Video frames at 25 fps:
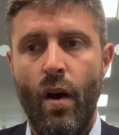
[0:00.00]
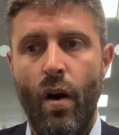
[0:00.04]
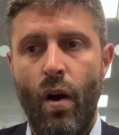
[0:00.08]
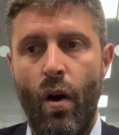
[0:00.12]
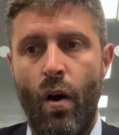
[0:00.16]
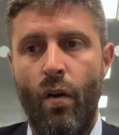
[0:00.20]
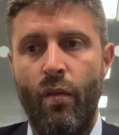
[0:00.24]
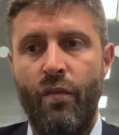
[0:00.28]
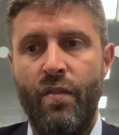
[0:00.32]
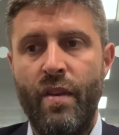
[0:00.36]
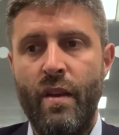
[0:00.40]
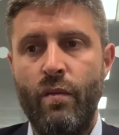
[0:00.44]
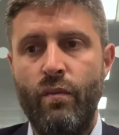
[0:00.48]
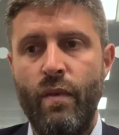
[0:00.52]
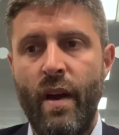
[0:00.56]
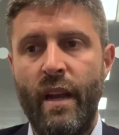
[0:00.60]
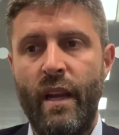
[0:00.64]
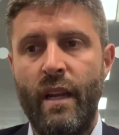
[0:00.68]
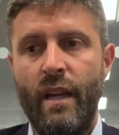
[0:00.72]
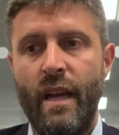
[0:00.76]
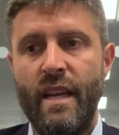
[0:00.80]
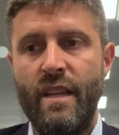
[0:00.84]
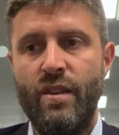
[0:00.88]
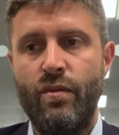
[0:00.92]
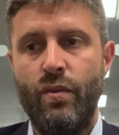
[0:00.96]
of the
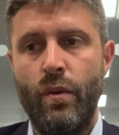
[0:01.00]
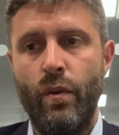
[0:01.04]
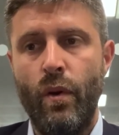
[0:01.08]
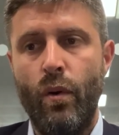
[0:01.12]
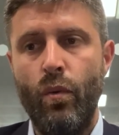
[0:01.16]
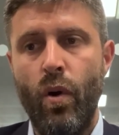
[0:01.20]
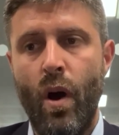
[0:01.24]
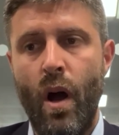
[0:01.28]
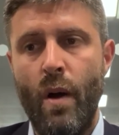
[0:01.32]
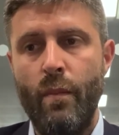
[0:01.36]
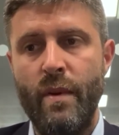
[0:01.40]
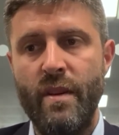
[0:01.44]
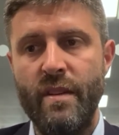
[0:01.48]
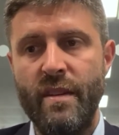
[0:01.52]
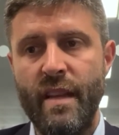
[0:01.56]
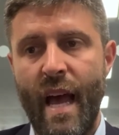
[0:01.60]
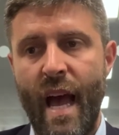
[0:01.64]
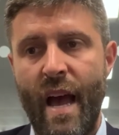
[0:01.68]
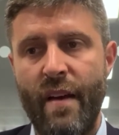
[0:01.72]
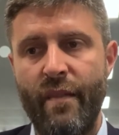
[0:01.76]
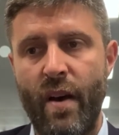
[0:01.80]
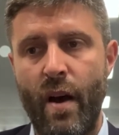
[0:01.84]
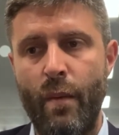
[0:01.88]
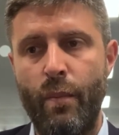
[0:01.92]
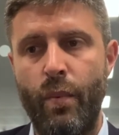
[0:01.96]
regulatory requirement to
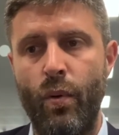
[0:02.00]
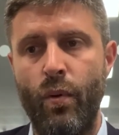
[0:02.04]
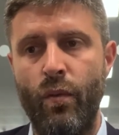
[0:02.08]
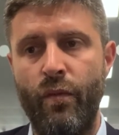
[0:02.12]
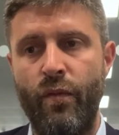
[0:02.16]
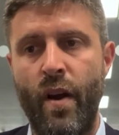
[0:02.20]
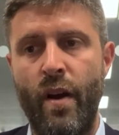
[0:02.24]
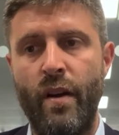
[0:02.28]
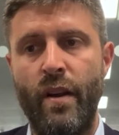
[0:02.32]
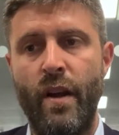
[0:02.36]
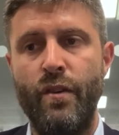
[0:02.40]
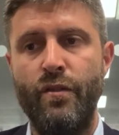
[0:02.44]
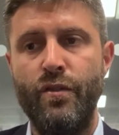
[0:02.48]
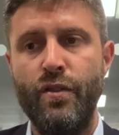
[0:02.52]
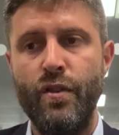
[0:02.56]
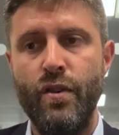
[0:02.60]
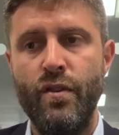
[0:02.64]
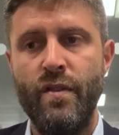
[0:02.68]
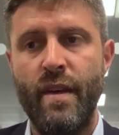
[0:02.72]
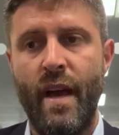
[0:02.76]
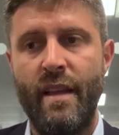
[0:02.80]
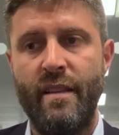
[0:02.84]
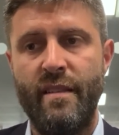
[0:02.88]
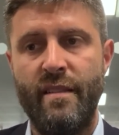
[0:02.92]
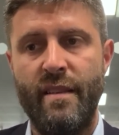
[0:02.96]
have our portfolio to
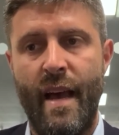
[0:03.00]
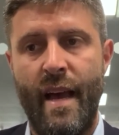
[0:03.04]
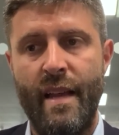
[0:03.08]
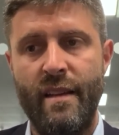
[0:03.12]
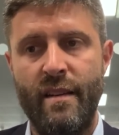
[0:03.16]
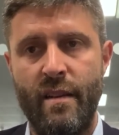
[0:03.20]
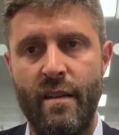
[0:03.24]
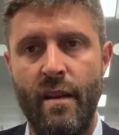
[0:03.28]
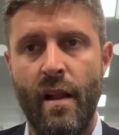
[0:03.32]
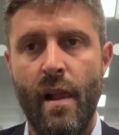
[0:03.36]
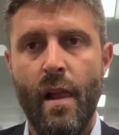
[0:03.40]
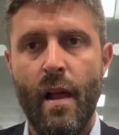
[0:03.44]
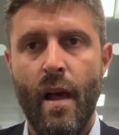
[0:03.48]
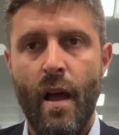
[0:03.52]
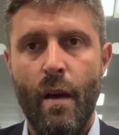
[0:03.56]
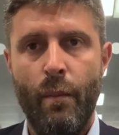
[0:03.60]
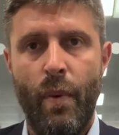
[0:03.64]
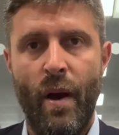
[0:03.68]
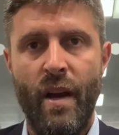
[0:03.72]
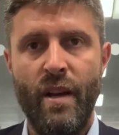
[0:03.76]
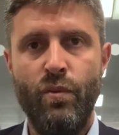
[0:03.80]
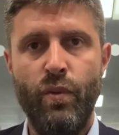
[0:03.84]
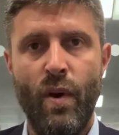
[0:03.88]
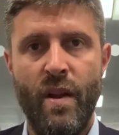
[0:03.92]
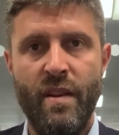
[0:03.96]
that standard
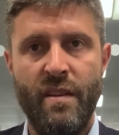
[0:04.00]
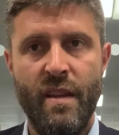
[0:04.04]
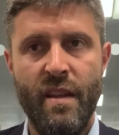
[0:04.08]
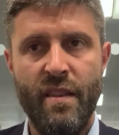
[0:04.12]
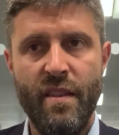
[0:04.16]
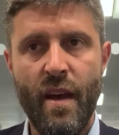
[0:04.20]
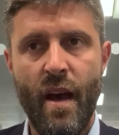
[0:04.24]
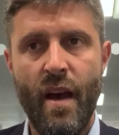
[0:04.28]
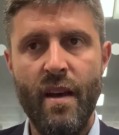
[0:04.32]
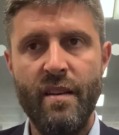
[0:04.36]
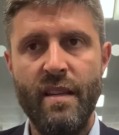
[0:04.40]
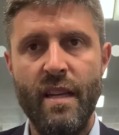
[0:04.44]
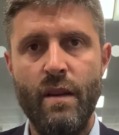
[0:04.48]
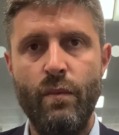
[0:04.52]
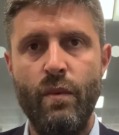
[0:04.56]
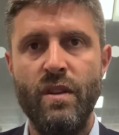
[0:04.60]
by 2030.